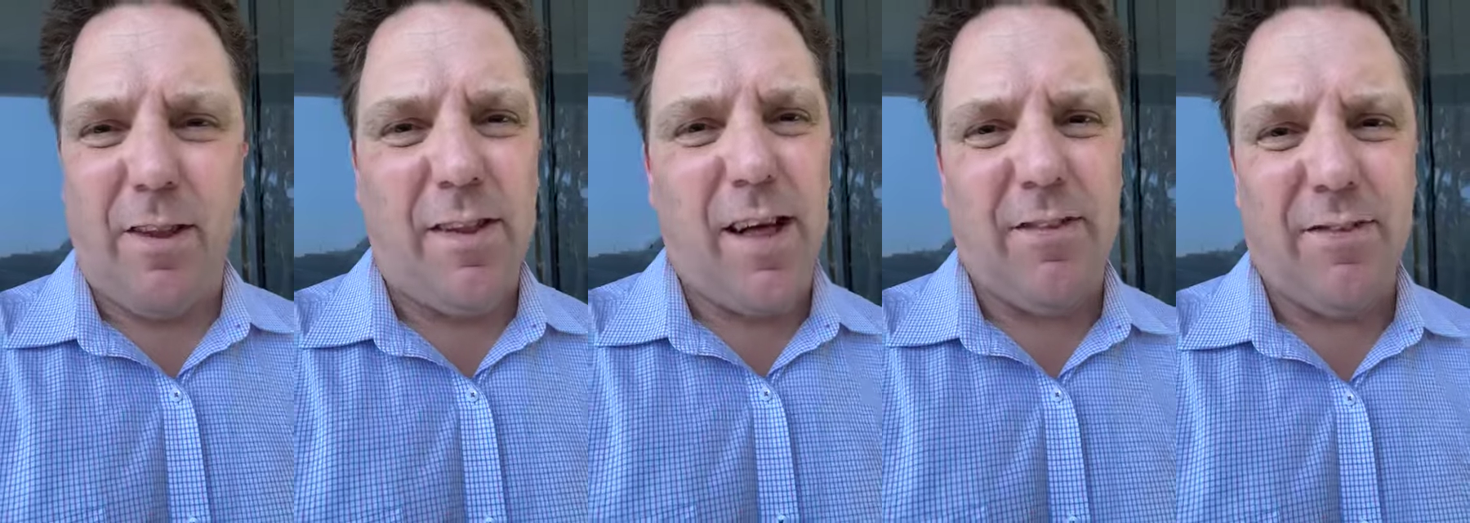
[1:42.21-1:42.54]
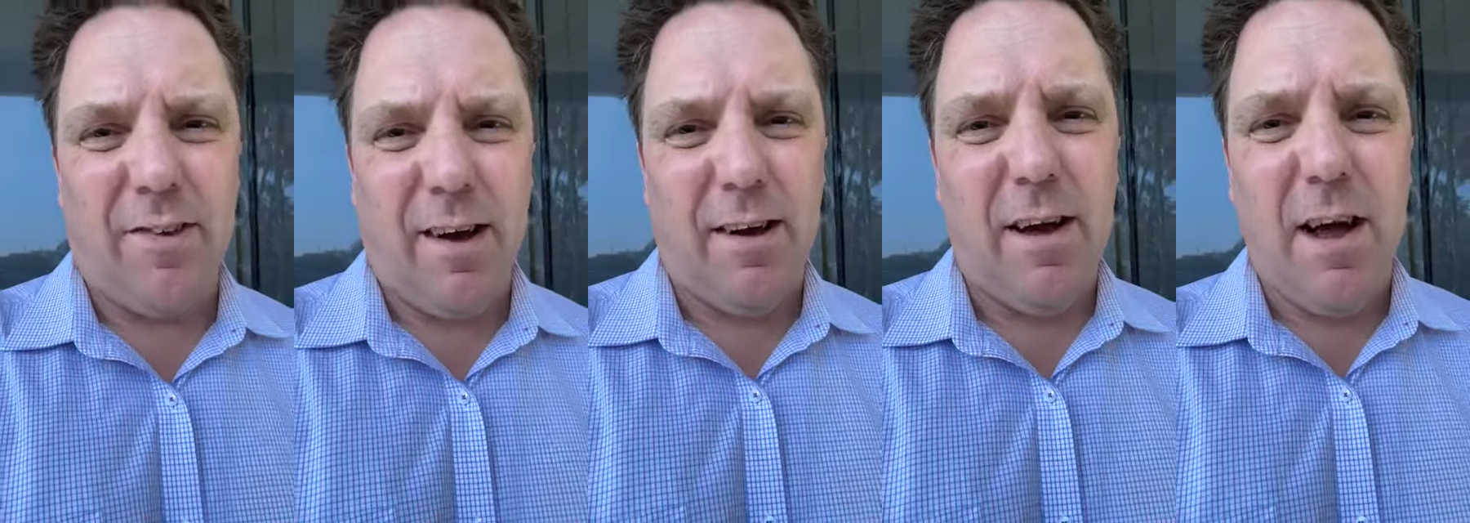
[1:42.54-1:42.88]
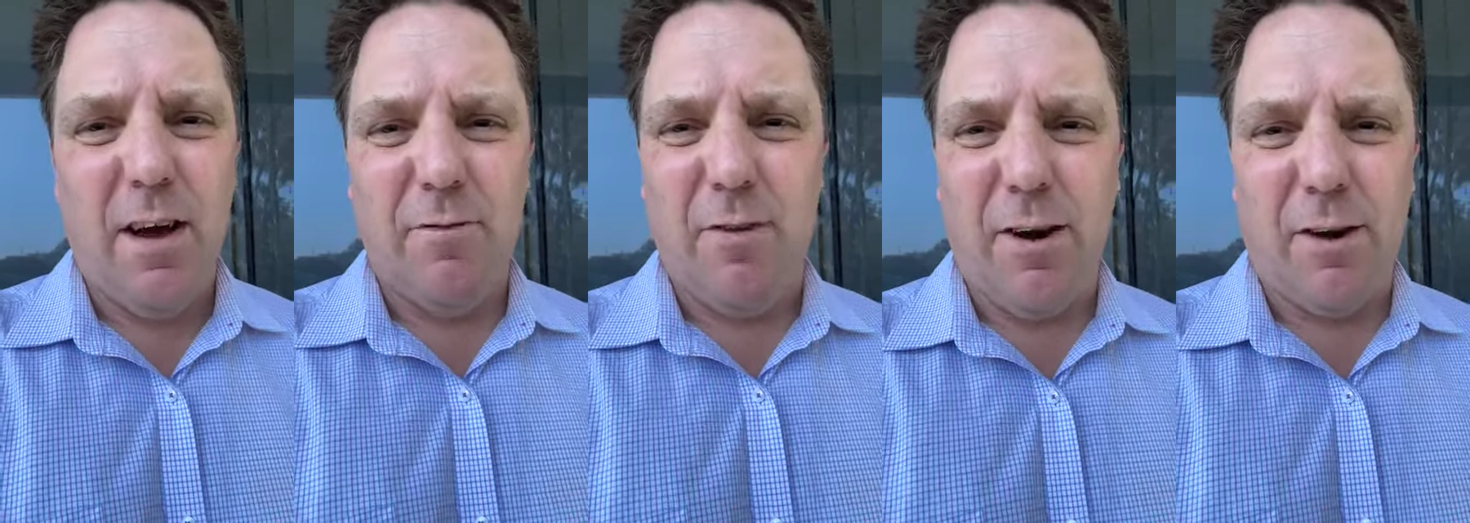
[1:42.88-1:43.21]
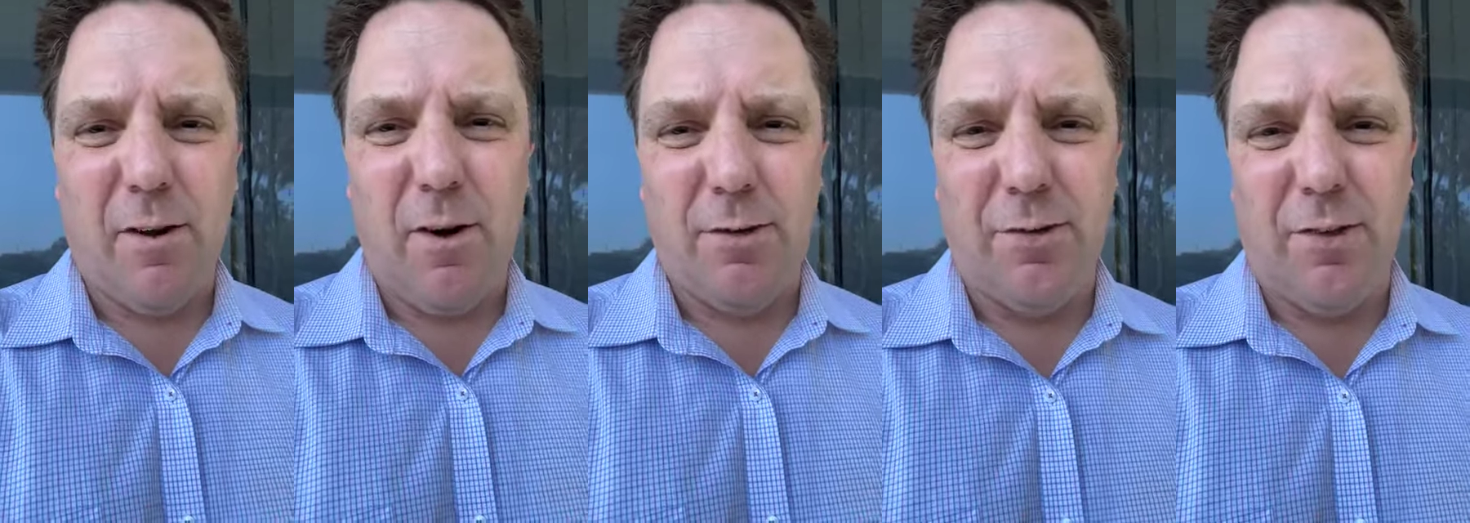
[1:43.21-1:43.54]
Although that's a
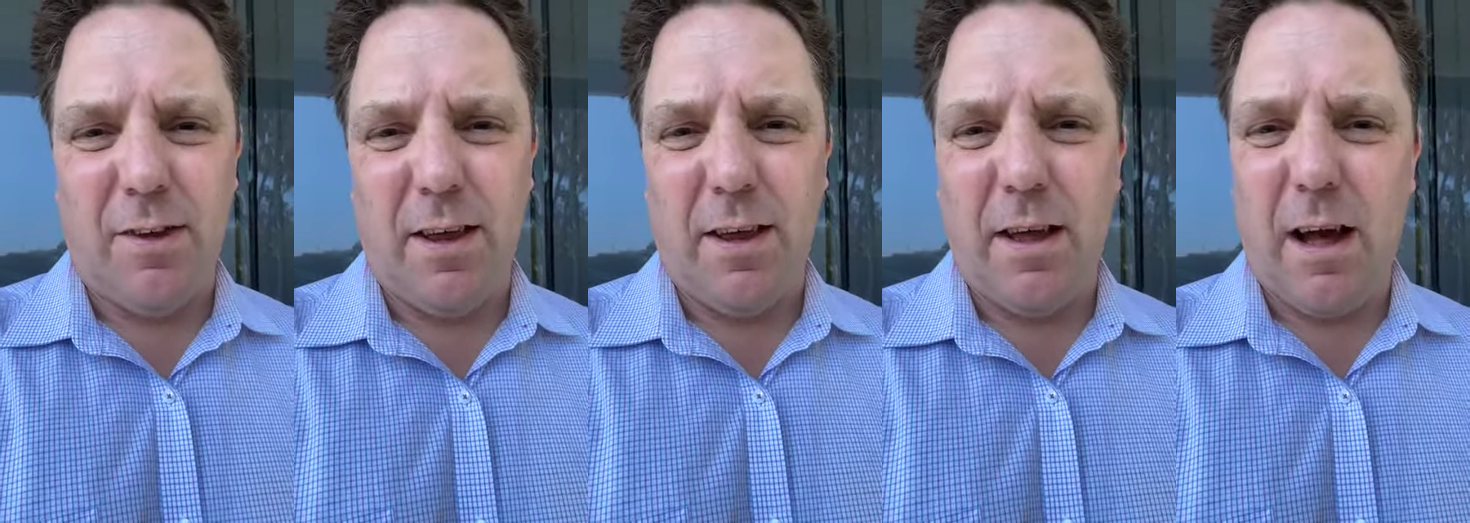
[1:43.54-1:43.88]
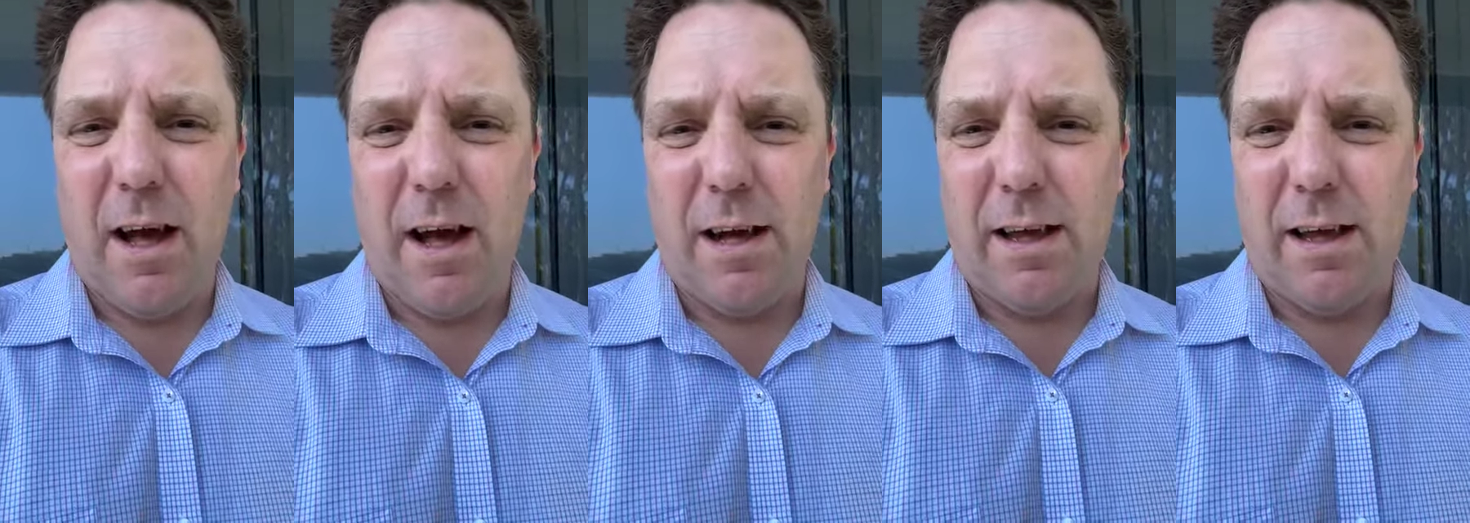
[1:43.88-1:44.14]
very costly